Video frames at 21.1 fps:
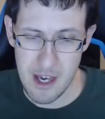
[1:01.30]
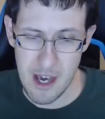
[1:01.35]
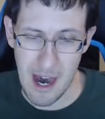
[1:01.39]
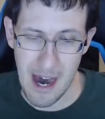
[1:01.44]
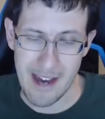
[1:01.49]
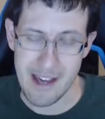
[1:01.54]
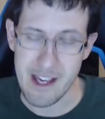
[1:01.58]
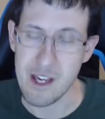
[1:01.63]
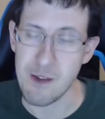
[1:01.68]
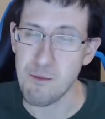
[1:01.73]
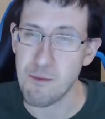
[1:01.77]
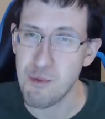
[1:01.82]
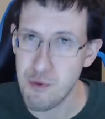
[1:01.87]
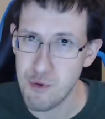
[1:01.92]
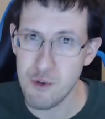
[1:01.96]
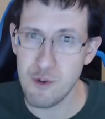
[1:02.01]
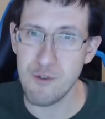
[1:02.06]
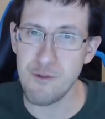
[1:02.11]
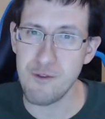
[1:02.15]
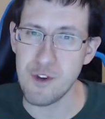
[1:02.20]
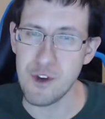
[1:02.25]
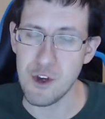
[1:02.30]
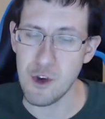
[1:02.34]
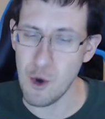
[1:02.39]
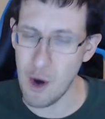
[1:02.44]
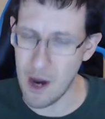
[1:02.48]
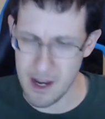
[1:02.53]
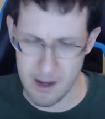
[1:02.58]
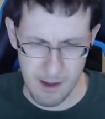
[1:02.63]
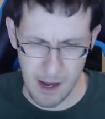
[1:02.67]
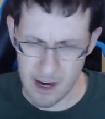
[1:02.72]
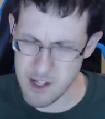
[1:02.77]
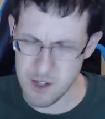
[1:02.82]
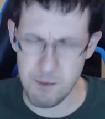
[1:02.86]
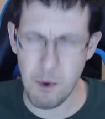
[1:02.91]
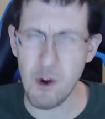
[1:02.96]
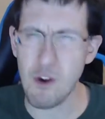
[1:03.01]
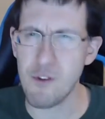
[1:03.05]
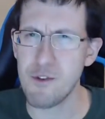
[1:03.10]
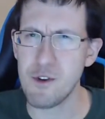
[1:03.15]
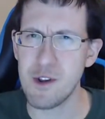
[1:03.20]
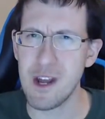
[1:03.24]
I can prove to you, I, I, spoke
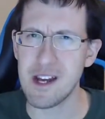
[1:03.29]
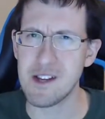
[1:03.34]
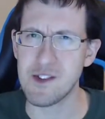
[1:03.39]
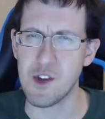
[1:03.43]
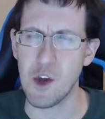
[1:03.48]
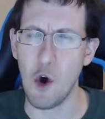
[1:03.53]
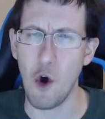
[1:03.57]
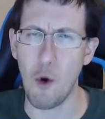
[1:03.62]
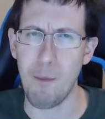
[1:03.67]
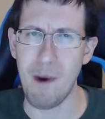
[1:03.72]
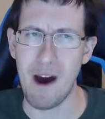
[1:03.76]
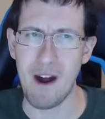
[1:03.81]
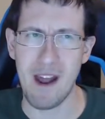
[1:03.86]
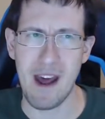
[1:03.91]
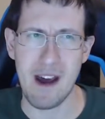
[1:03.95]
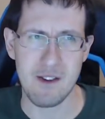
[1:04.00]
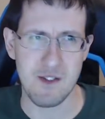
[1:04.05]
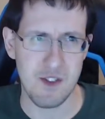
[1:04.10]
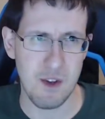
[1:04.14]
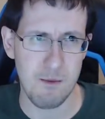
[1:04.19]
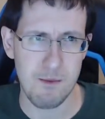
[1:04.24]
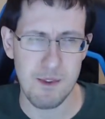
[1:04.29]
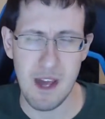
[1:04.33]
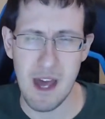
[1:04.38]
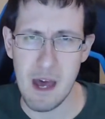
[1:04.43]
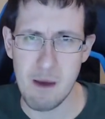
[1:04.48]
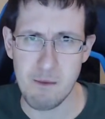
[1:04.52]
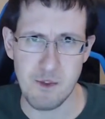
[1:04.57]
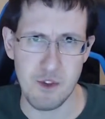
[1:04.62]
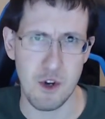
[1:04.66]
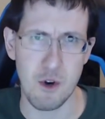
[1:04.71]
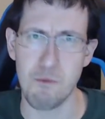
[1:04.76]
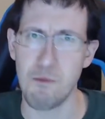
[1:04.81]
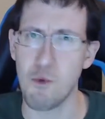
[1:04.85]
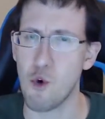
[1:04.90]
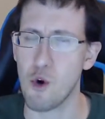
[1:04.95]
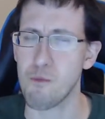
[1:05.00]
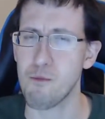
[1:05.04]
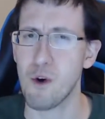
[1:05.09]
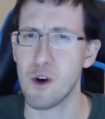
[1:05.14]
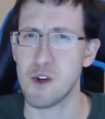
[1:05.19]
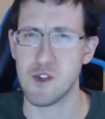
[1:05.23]
a few days ago about how sometimes there are
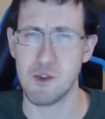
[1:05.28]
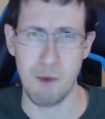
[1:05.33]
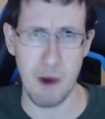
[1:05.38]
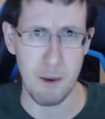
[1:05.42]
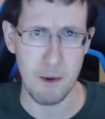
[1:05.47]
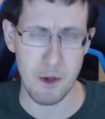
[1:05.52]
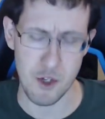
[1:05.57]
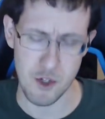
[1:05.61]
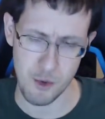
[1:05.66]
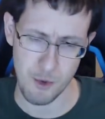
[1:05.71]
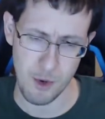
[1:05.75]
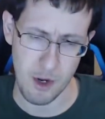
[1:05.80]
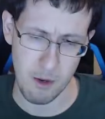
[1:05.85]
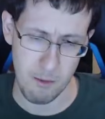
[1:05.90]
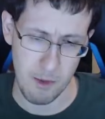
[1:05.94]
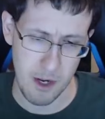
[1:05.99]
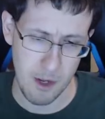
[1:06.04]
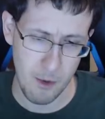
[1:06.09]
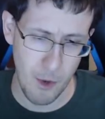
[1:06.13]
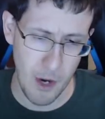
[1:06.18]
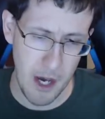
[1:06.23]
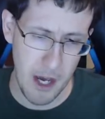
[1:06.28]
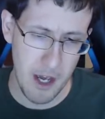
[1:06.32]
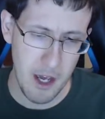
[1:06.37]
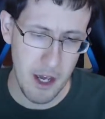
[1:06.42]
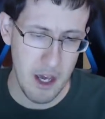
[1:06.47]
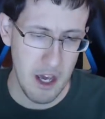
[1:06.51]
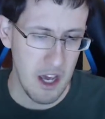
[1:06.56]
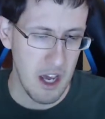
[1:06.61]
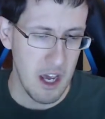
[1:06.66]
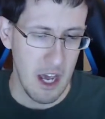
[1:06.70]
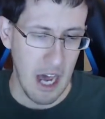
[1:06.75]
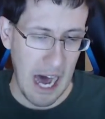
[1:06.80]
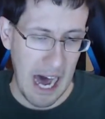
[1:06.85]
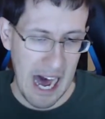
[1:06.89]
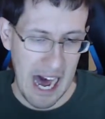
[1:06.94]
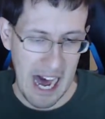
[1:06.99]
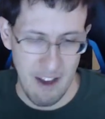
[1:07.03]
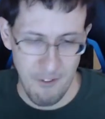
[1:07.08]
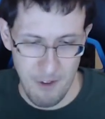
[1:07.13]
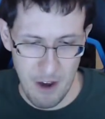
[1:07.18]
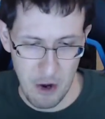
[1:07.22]
boring parts of the Bible, you should read them anyway.
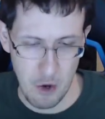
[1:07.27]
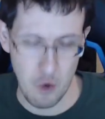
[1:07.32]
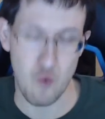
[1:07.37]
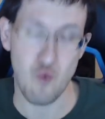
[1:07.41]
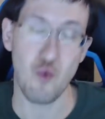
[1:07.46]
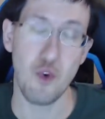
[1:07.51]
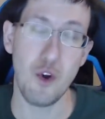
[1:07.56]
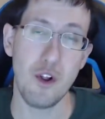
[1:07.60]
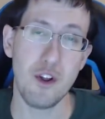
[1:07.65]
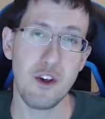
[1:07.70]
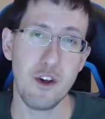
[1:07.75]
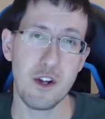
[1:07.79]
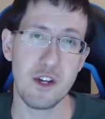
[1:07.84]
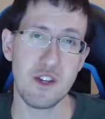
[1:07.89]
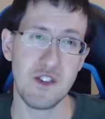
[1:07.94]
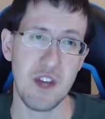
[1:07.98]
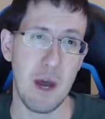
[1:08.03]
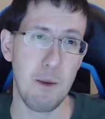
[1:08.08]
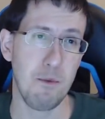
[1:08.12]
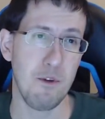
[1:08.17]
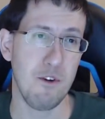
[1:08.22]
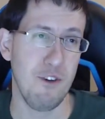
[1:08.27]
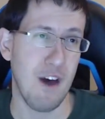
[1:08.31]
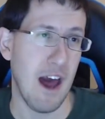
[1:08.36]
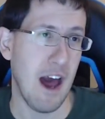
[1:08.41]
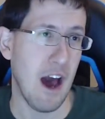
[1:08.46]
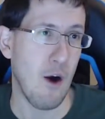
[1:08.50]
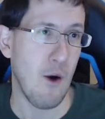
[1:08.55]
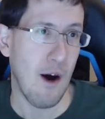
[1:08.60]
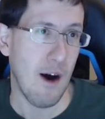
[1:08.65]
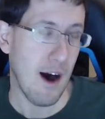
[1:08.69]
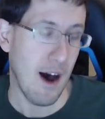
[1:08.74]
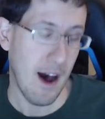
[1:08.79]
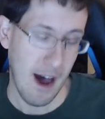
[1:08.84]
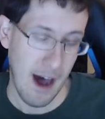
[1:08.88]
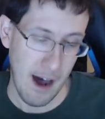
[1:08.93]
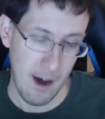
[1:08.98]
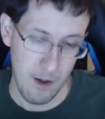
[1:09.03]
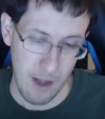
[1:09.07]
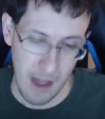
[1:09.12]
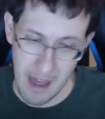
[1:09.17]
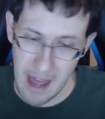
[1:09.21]
I found a really good example of how
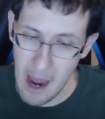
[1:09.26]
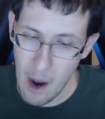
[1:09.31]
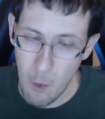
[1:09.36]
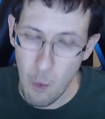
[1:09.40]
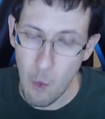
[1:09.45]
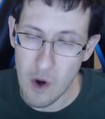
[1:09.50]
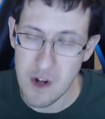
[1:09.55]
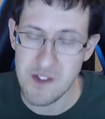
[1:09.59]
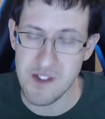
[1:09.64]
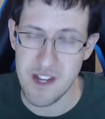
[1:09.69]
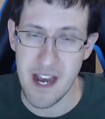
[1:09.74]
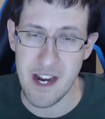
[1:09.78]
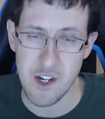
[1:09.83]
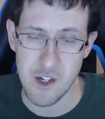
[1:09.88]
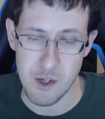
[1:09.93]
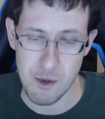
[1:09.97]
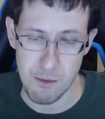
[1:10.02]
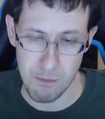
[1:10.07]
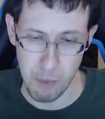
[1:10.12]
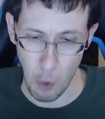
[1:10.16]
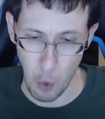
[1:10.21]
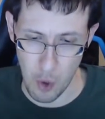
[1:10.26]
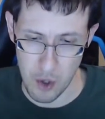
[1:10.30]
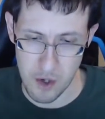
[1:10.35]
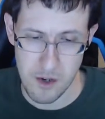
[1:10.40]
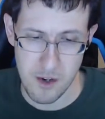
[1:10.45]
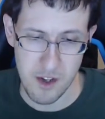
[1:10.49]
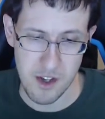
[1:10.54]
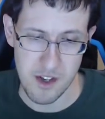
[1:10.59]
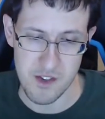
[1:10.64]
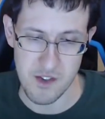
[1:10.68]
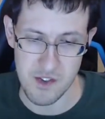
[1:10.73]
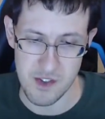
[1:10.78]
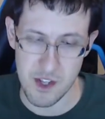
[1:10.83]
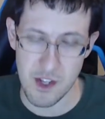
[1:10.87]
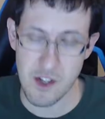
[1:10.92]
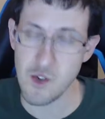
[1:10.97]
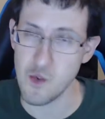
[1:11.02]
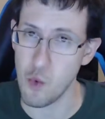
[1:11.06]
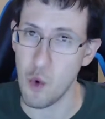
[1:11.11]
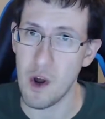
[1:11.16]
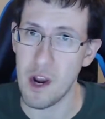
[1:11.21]
how one's actually important because
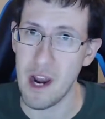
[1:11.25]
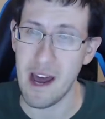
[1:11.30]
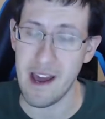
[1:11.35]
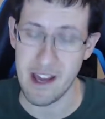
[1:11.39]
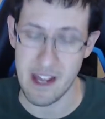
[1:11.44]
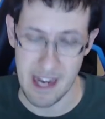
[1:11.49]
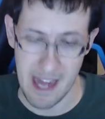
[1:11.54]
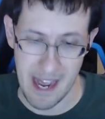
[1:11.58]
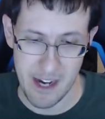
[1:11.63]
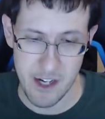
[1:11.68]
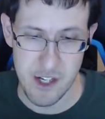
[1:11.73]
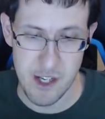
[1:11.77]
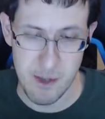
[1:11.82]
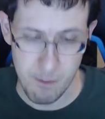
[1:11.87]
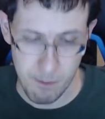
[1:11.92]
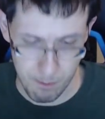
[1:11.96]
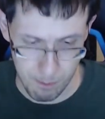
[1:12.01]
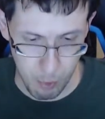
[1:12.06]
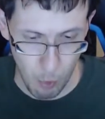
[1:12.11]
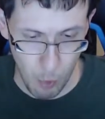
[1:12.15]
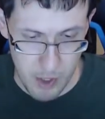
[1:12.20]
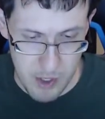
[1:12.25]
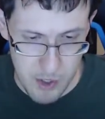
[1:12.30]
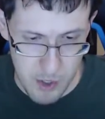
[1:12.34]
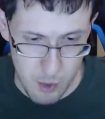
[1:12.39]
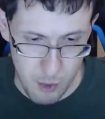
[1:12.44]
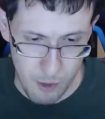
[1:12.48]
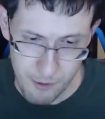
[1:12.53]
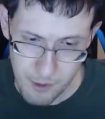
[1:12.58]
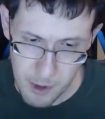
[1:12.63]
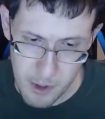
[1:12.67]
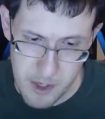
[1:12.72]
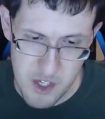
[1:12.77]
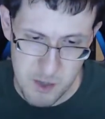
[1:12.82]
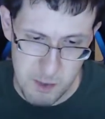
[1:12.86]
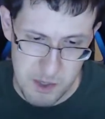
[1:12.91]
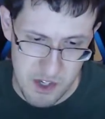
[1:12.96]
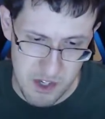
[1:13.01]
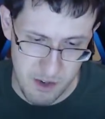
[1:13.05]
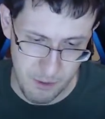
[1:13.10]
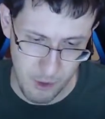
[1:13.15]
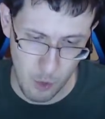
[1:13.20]
this one I can actually point to a very
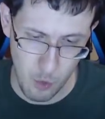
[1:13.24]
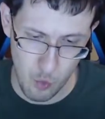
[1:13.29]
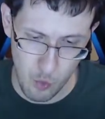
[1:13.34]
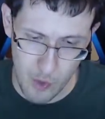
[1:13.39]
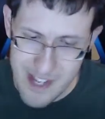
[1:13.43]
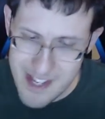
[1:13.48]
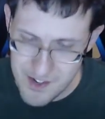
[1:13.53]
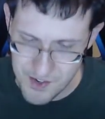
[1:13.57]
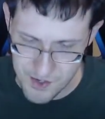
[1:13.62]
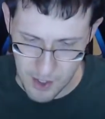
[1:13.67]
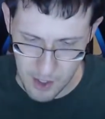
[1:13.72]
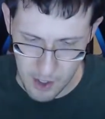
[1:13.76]
specific reason